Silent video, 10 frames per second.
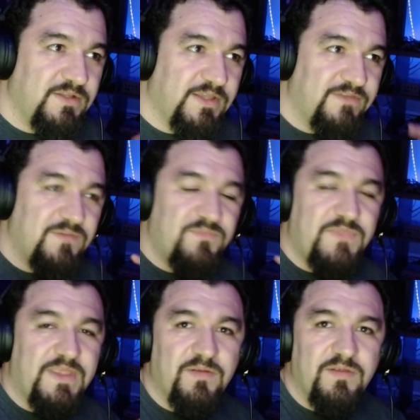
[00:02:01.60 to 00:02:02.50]

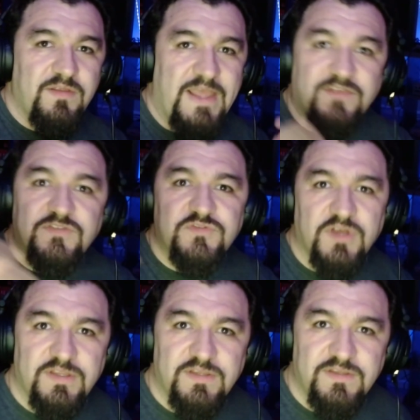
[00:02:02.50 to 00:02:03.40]
something
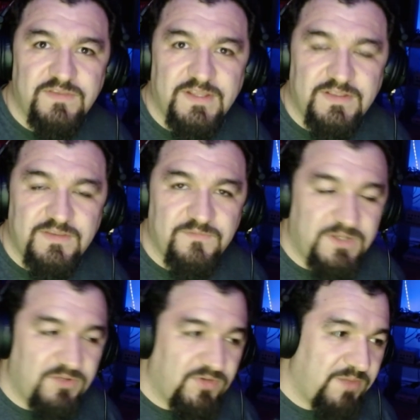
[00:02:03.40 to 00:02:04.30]
extra that the
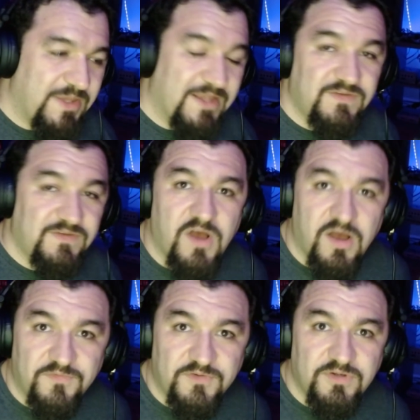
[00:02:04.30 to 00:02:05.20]
video game had to
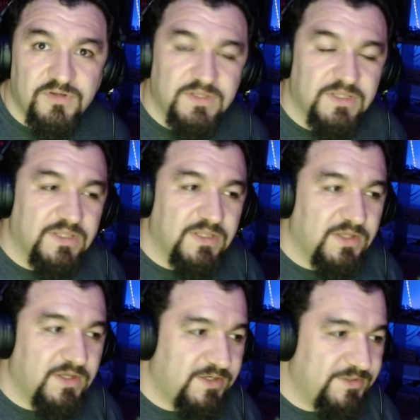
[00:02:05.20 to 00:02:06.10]
offer.
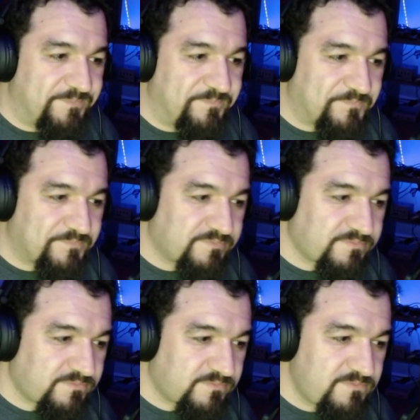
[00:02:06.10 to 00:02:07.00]
Um,
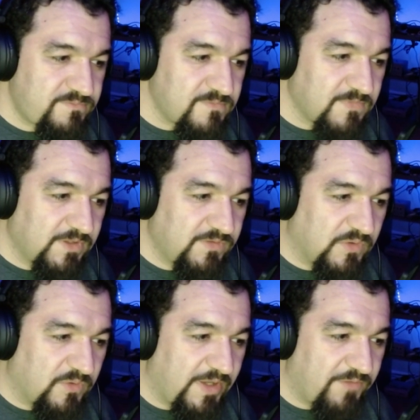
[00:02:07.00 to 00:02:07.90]

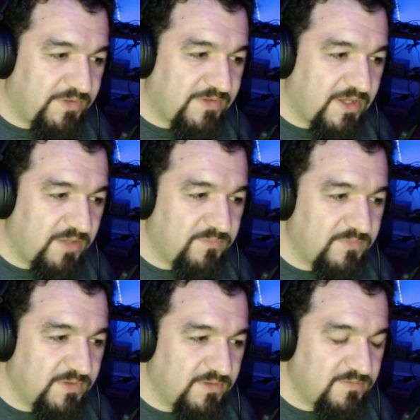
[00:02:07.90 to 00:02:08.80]
so every time,
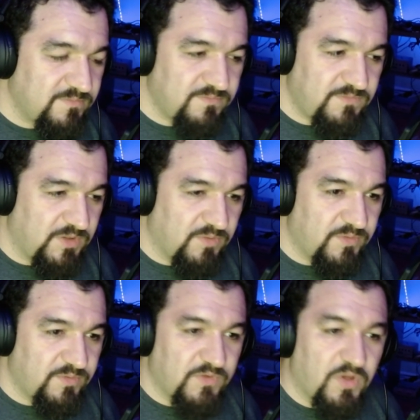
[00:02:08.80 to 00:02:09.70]
there
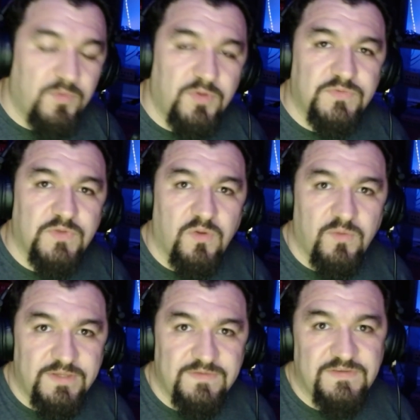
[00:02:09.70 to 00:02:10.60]
was almost
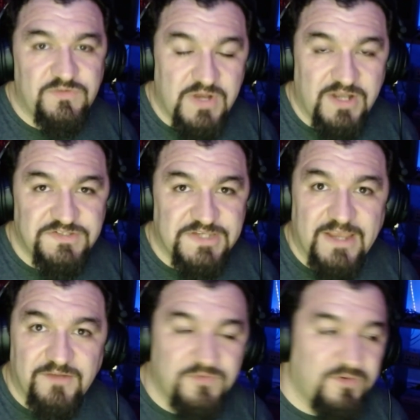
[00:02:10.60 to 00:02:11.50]
always a strategy
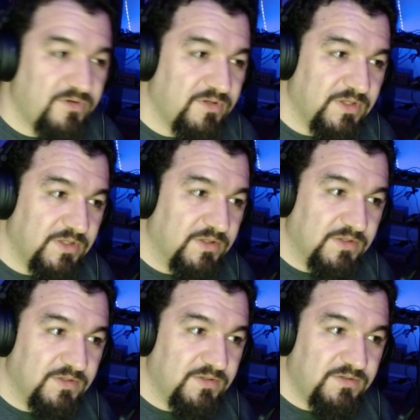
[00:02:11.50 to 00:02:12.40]
guide for,
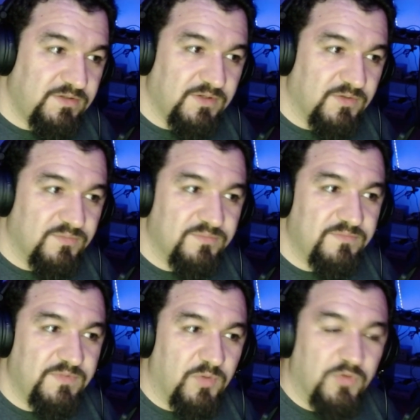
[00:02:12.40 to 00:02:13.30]

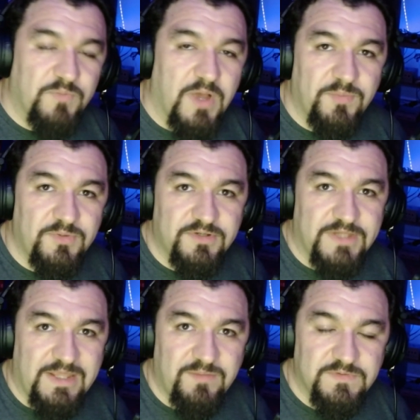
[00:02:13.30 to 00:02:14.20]
the most popular
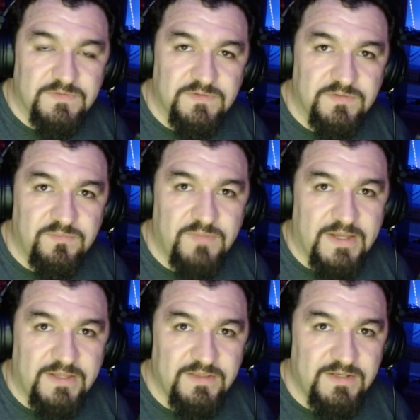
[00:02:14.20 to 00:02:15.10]
games
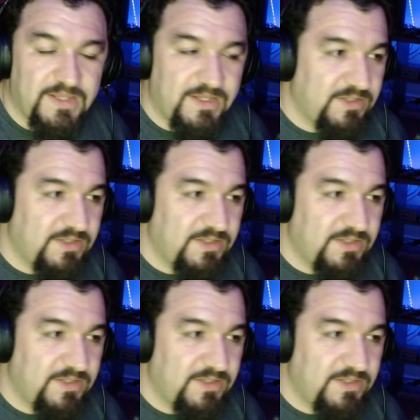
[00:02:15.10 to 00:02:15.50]
back in the day.